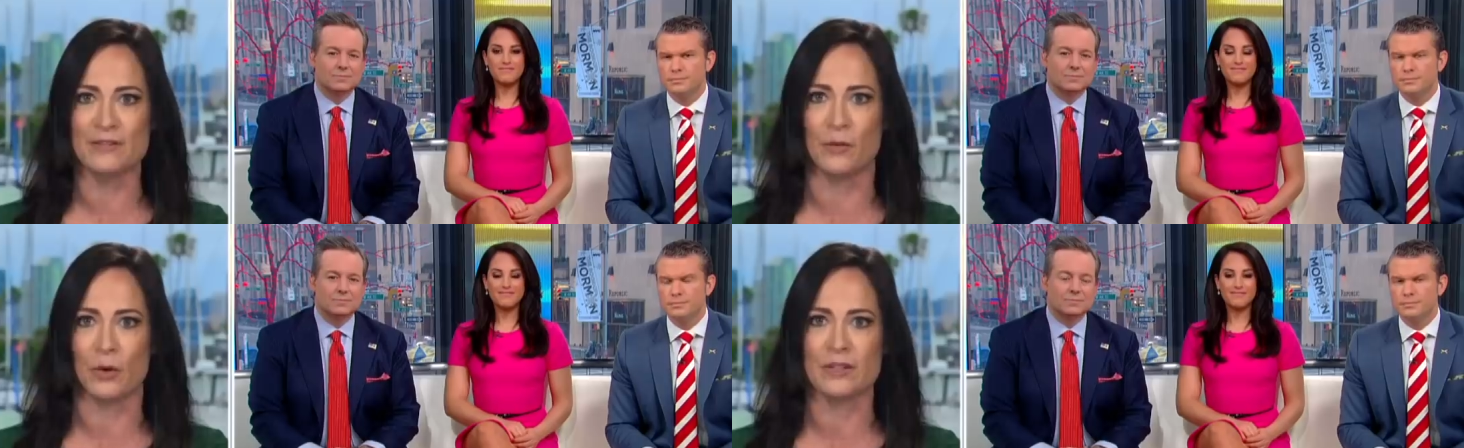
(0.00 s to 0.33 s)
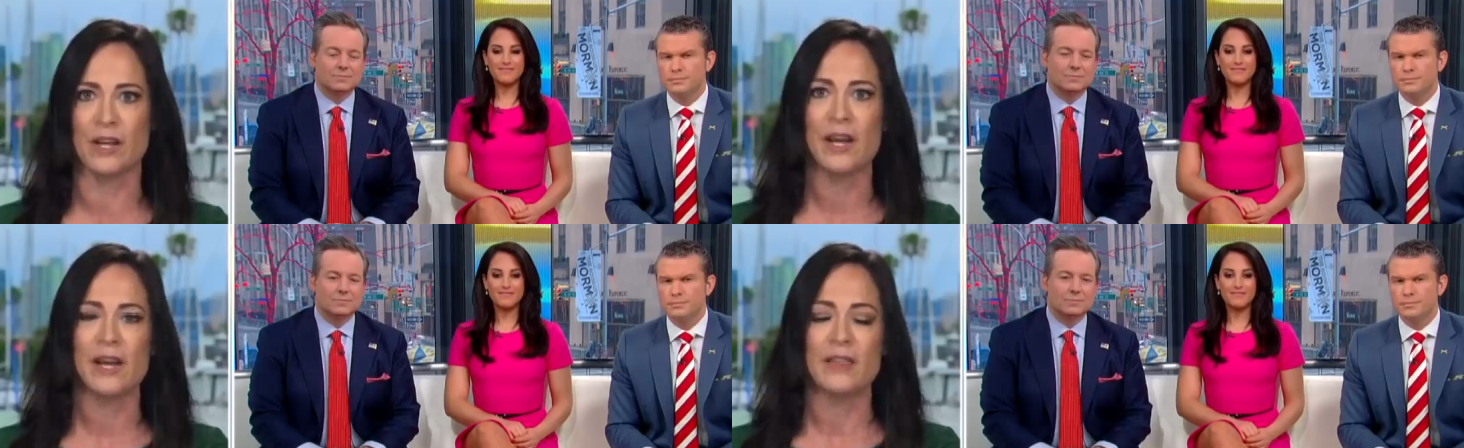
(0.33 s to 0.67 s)

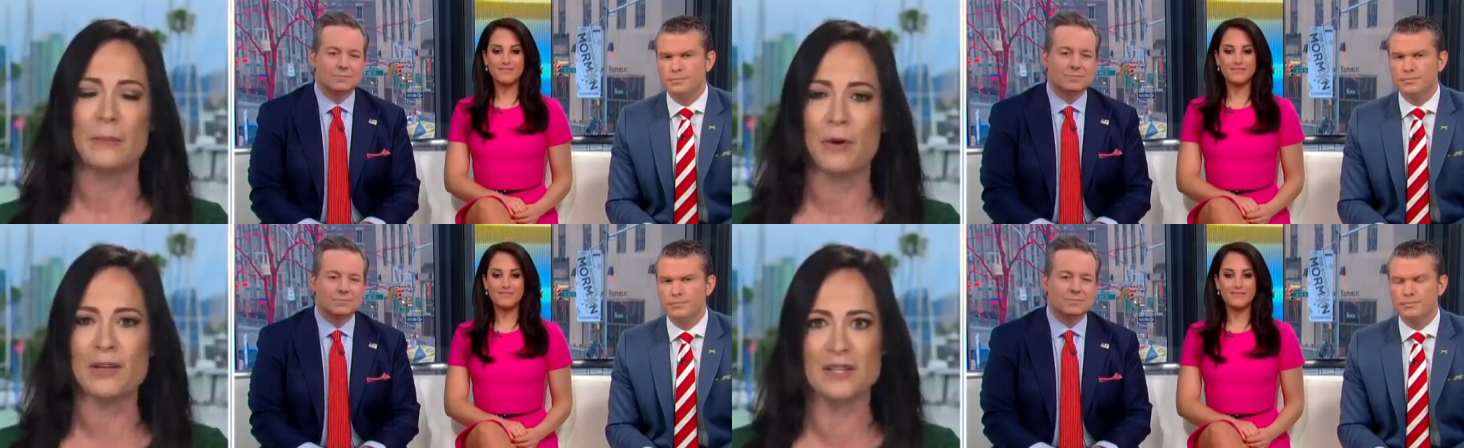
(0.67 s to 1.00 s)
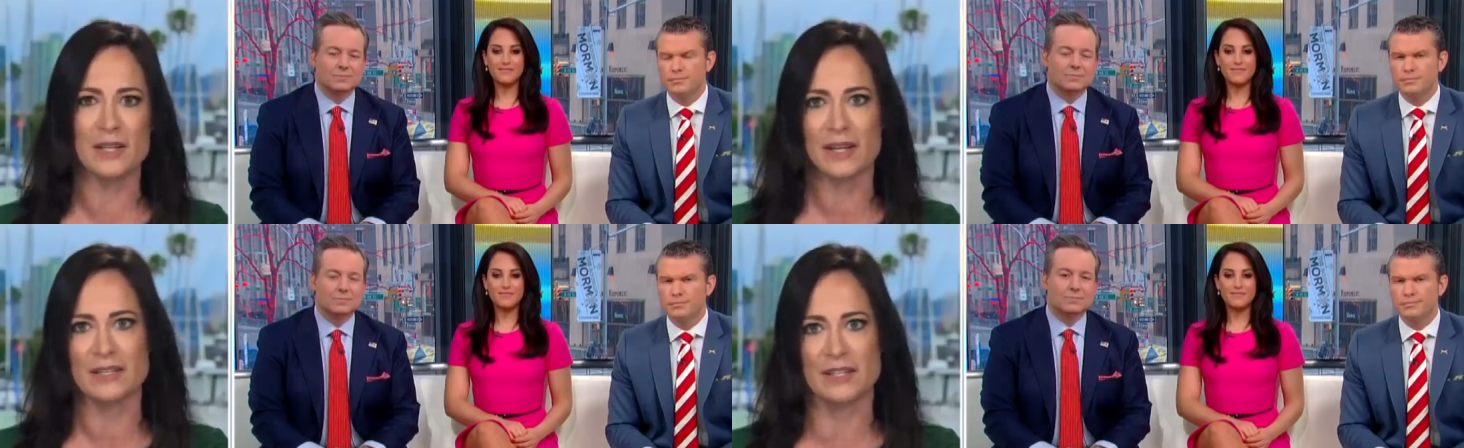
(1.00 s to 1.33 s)
Speaker 1: Force. The
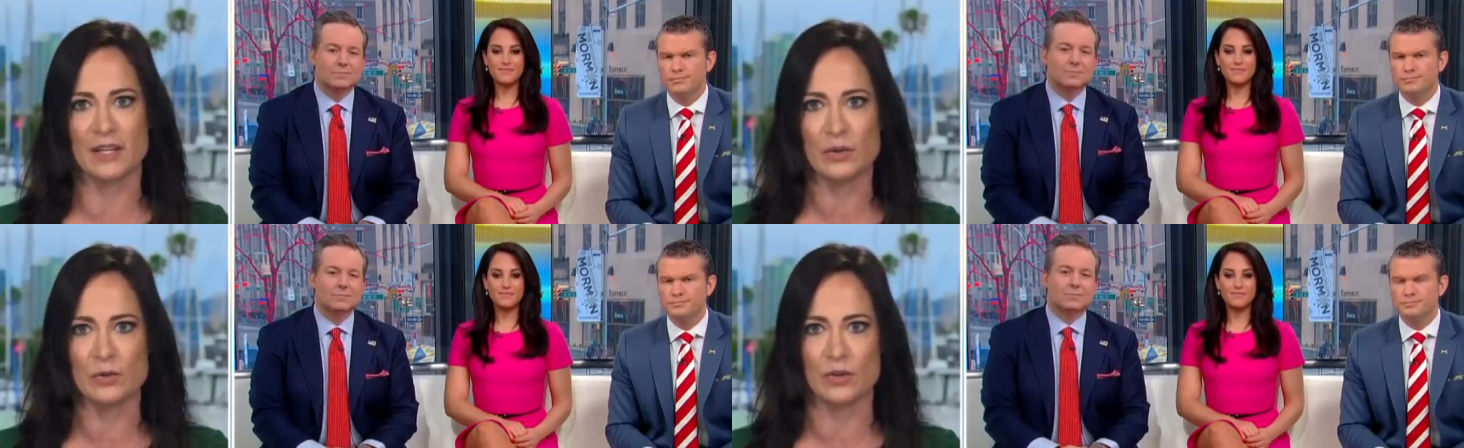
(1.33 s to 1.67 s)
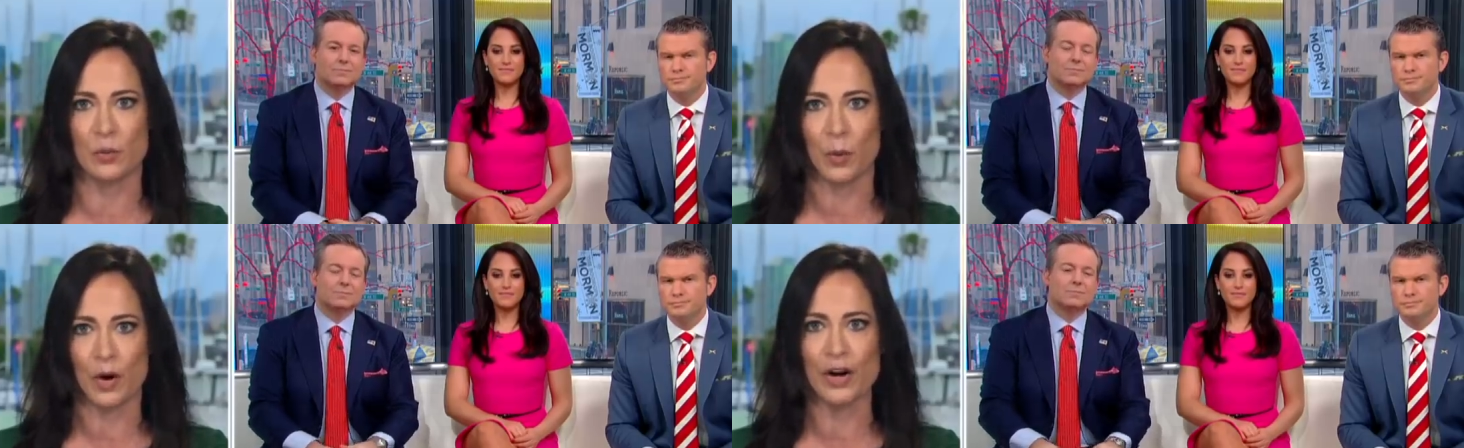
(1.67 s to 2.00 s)
president continues
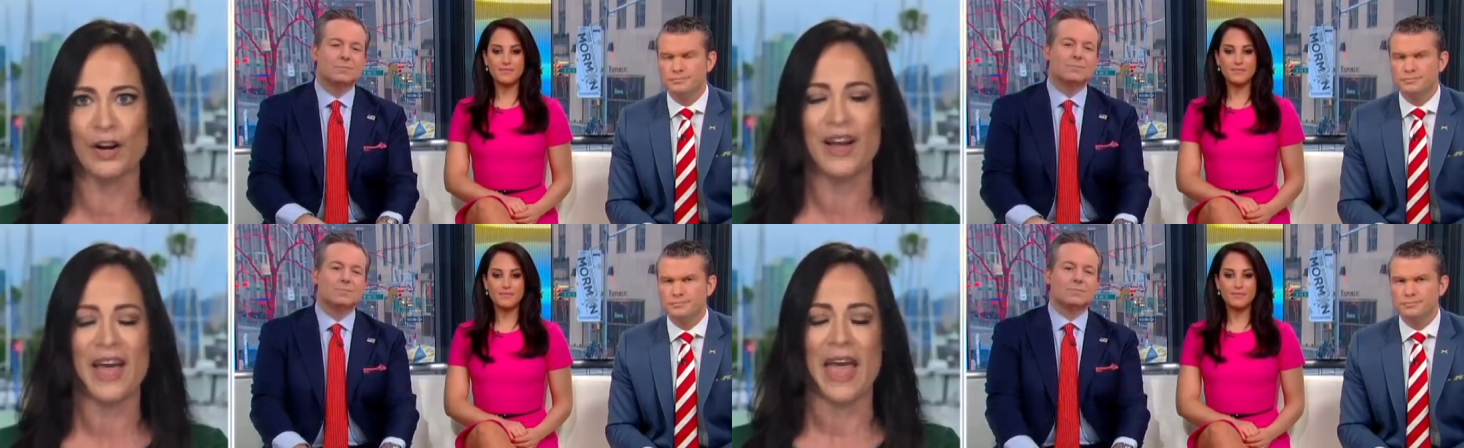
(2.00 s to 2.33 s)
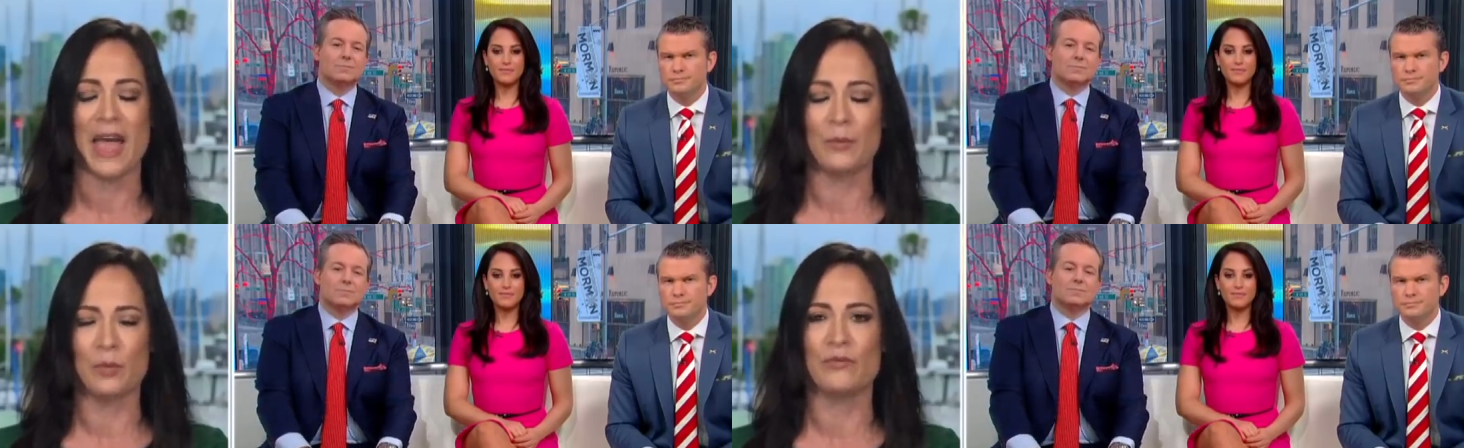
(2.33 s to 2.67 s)
to work,
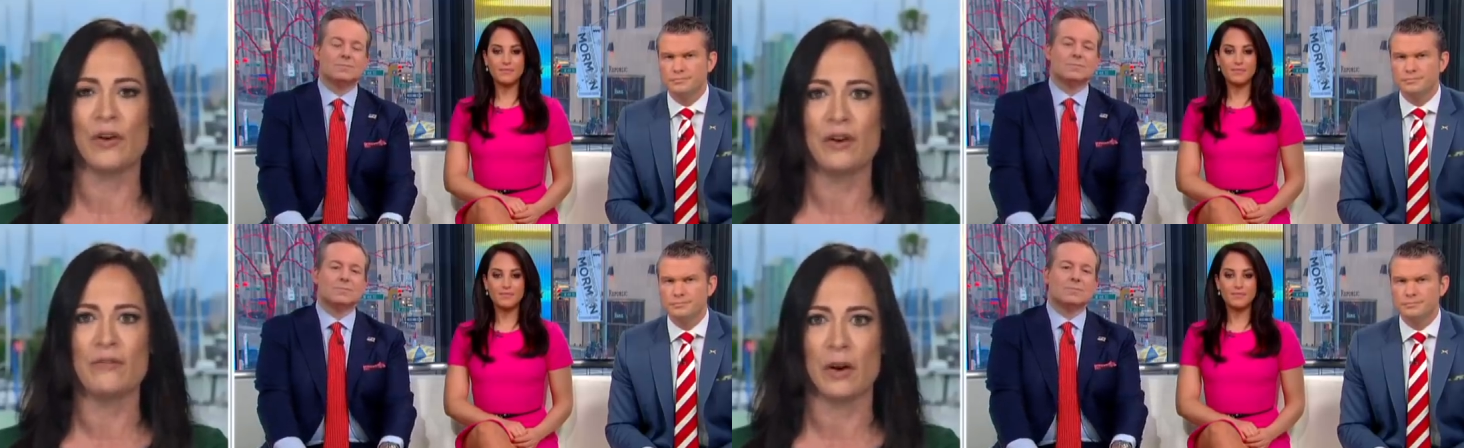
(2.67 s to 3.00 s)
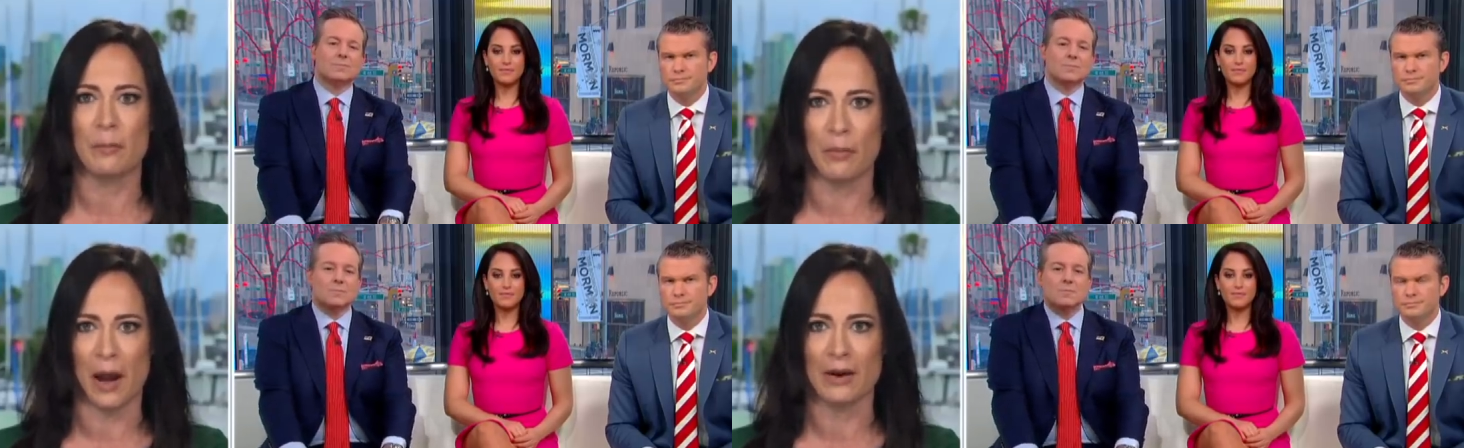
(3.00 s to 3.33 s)
and we're very,
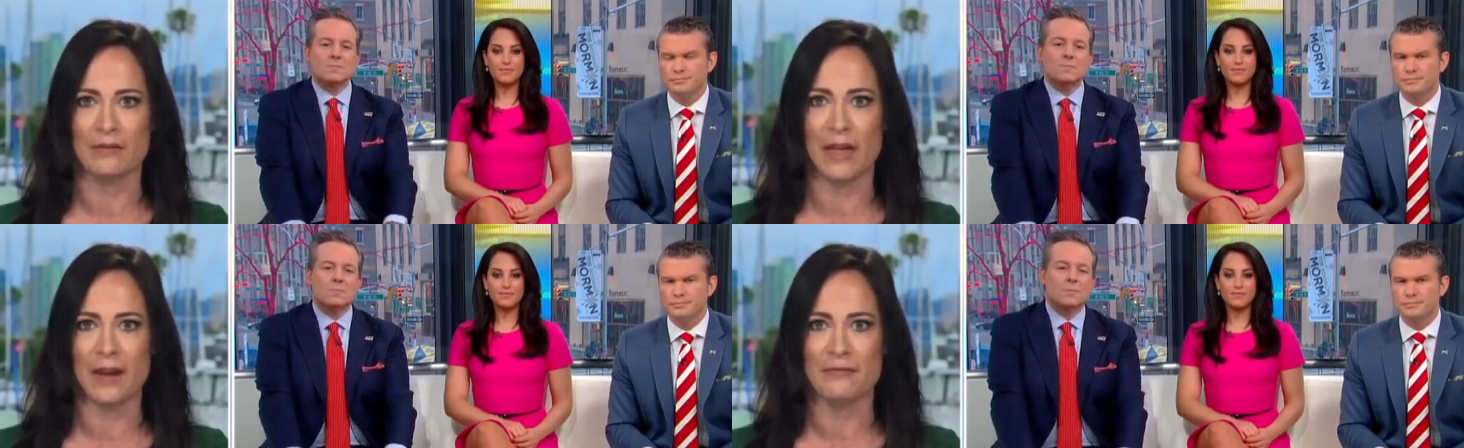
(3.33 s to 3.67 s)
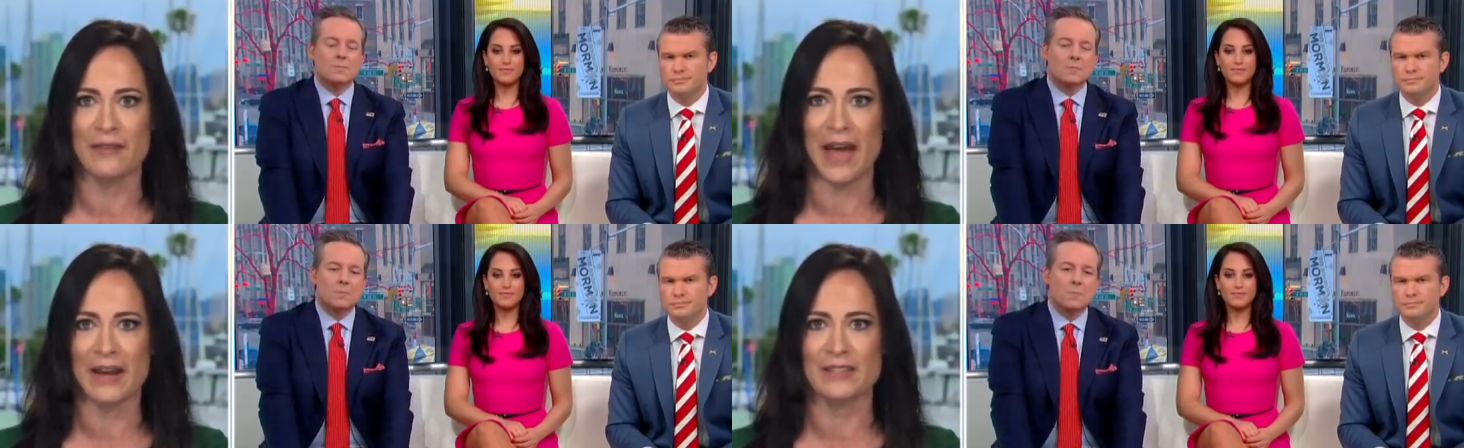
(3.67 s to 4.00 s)
very proud of that
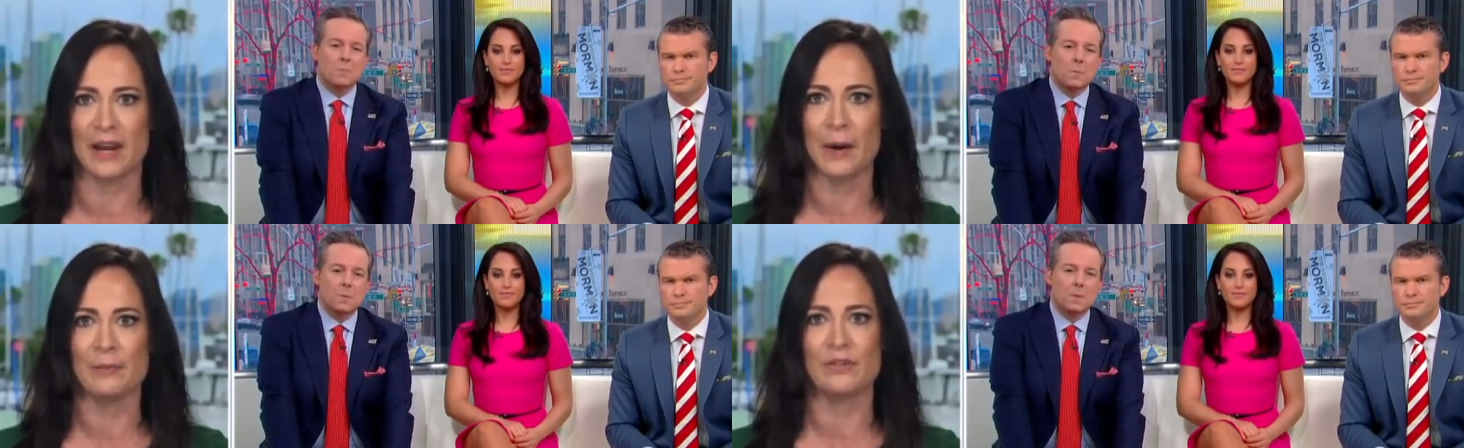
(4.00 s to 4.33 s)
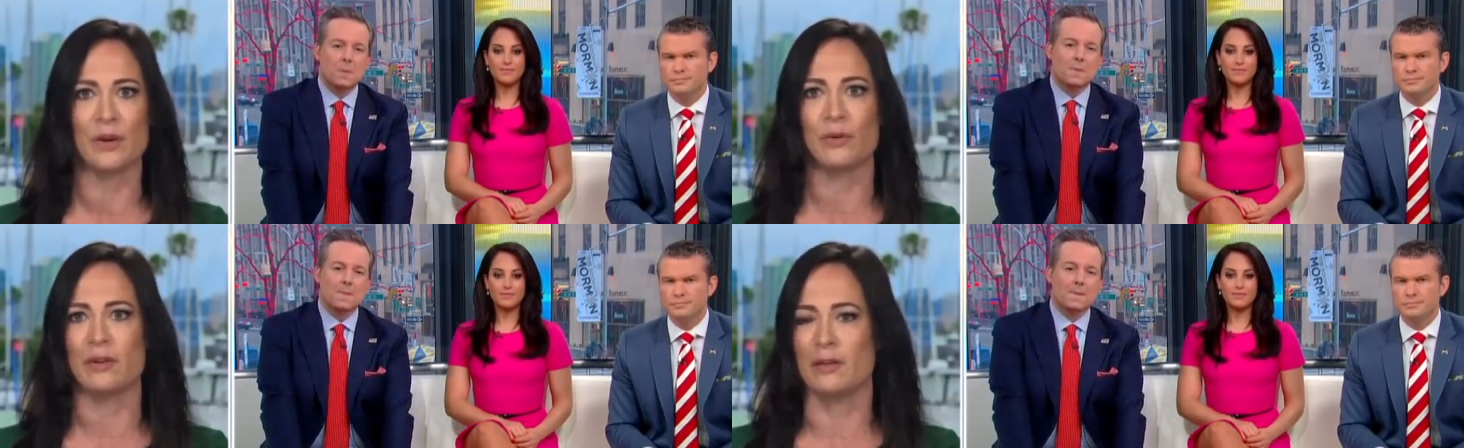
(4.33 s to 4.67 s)
fact. Um,
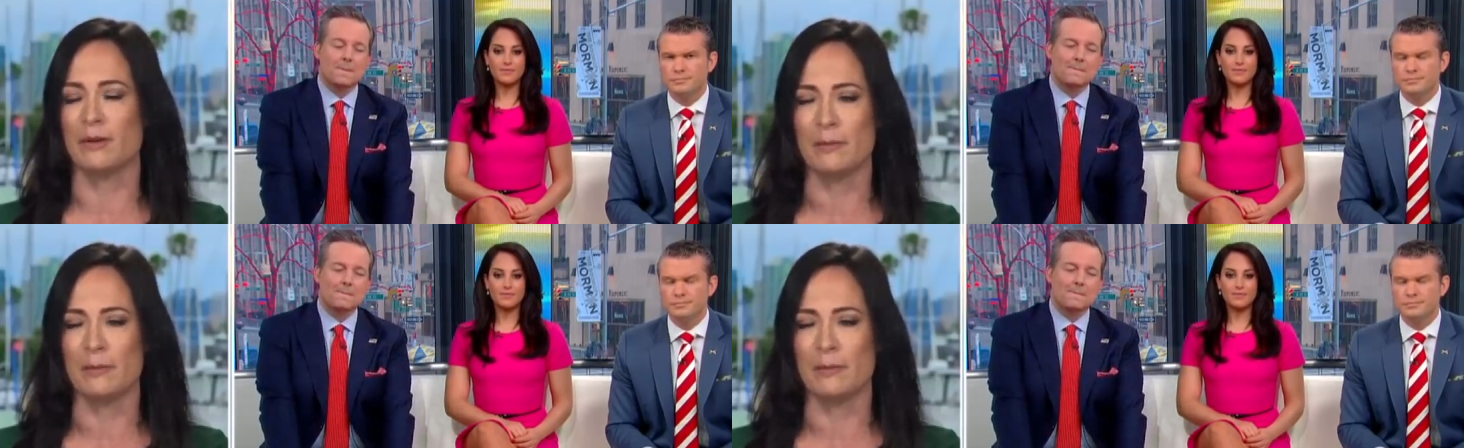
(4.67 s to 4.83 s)
so the, the